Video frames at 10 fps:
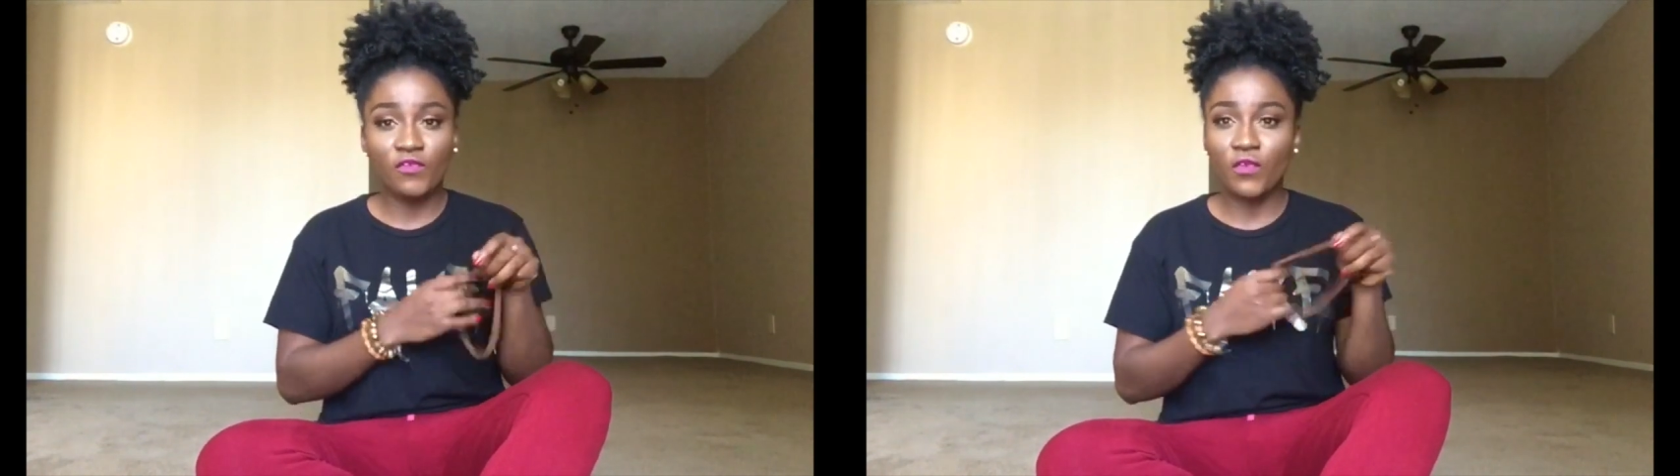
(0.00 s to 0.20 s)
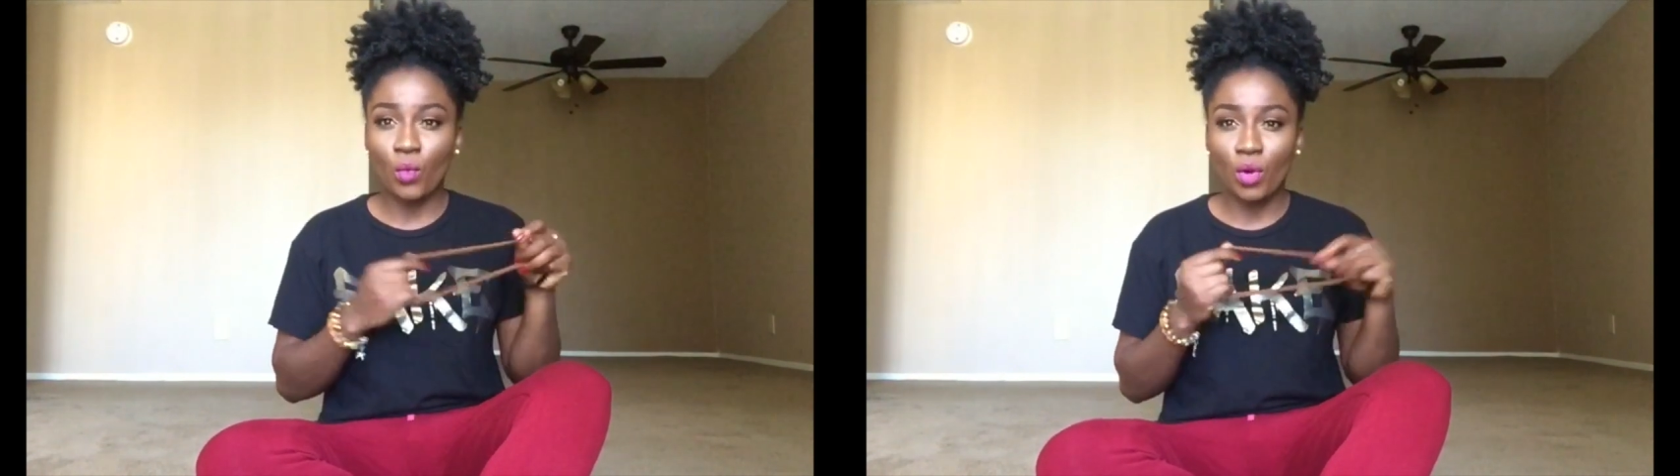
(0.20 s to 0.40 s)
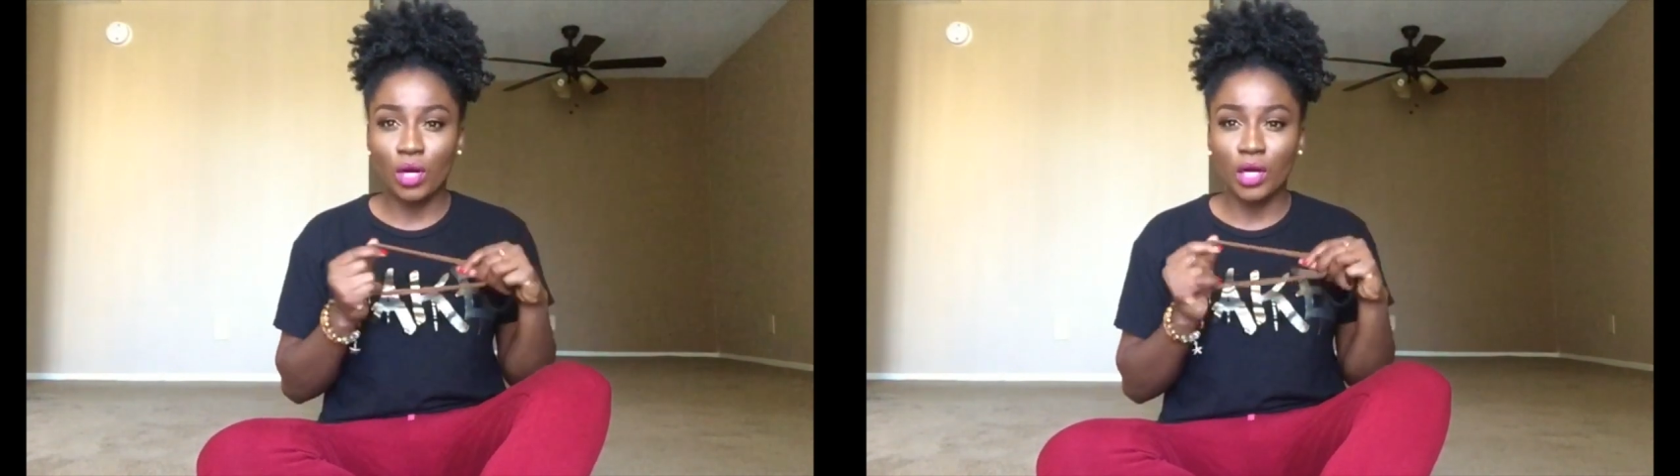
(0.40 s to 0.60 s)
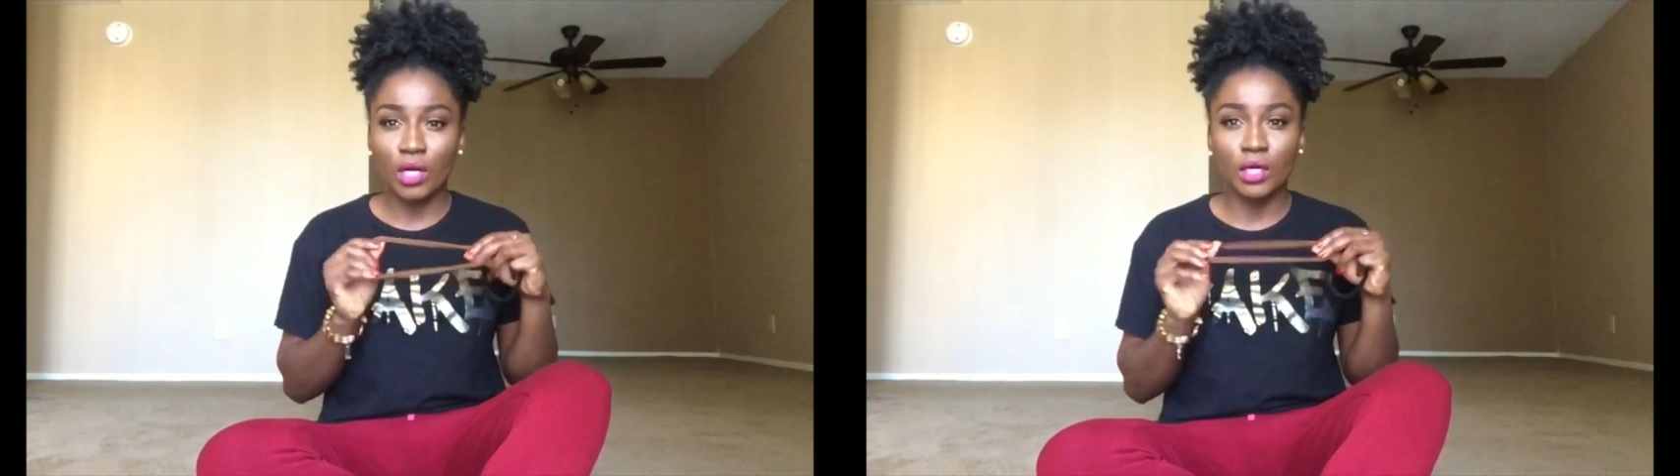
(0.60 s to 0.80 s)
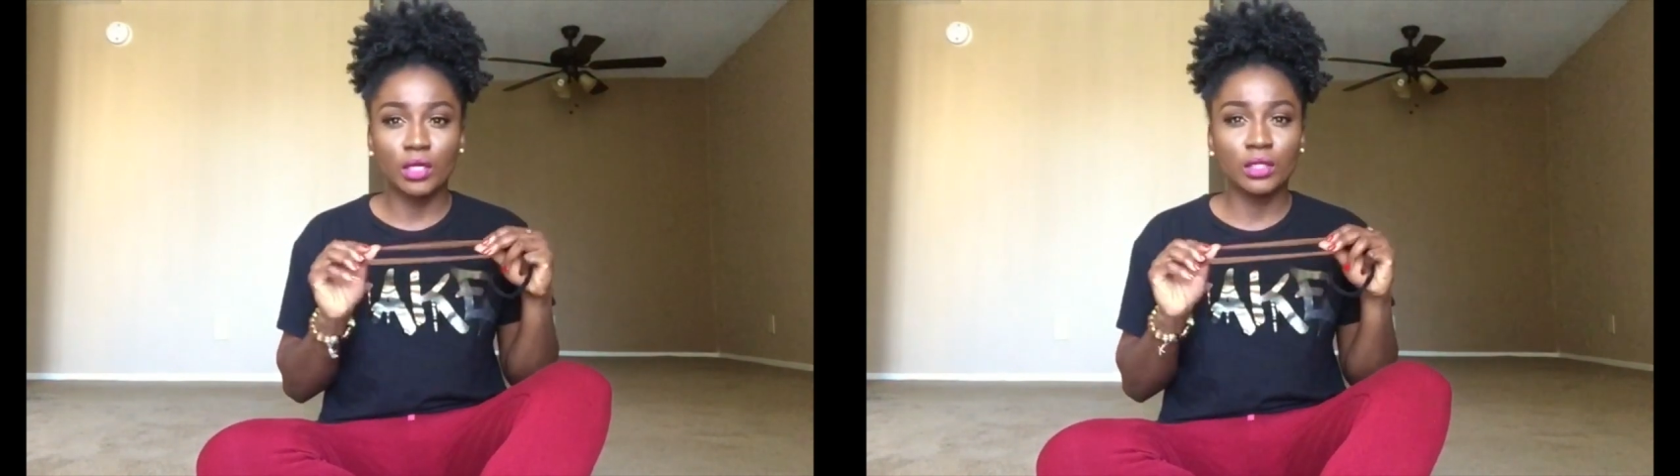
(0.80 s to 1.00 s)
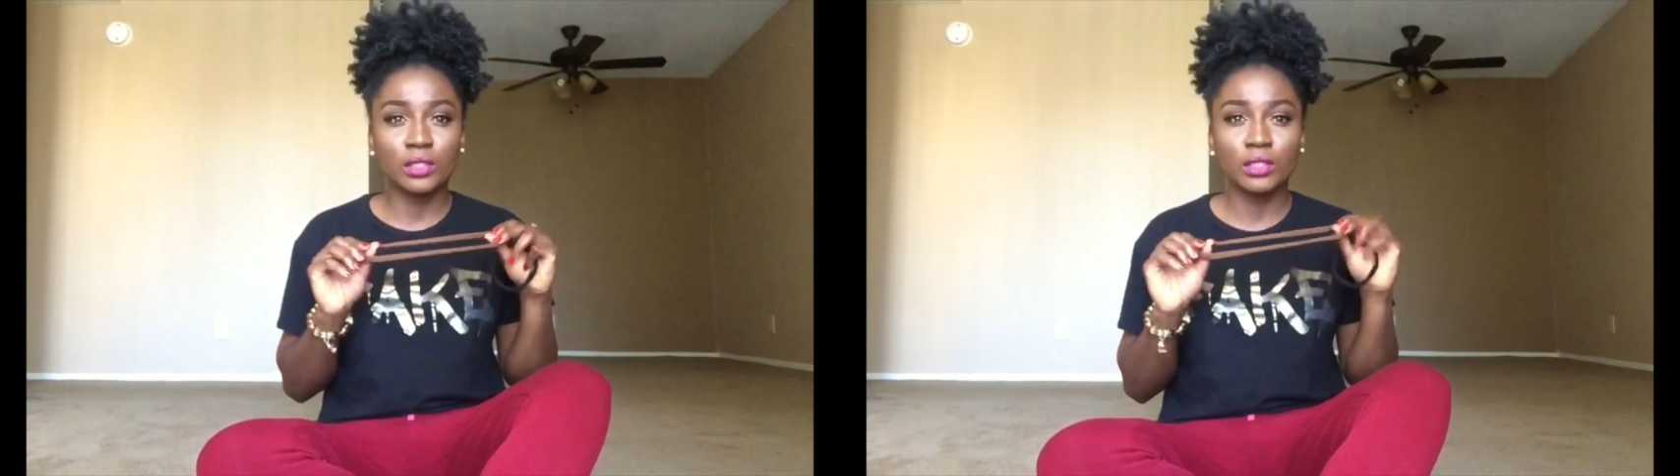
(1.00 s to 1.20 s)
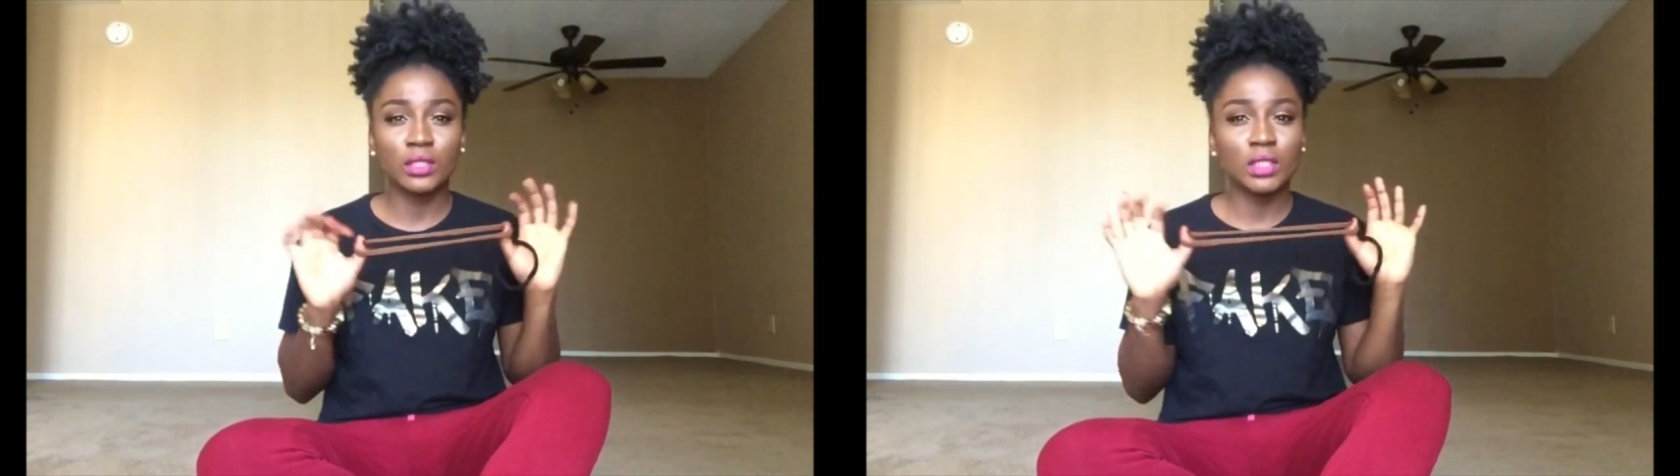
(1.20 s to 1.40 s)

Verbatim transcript: for,